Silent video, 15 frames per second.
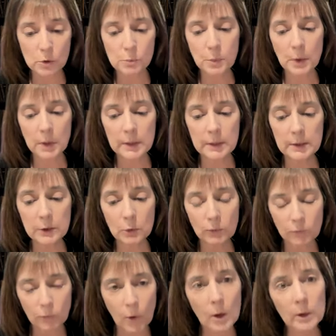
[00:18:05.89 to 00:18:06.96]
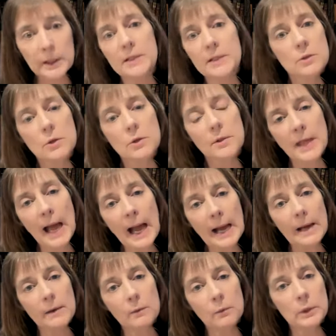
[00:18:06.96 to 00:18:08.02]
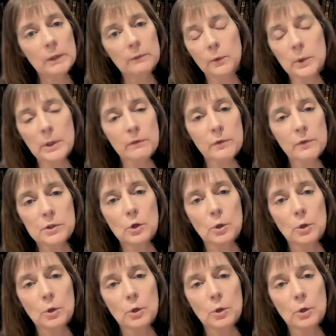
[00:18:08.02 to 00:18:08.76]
but you fall into that for whatever reason.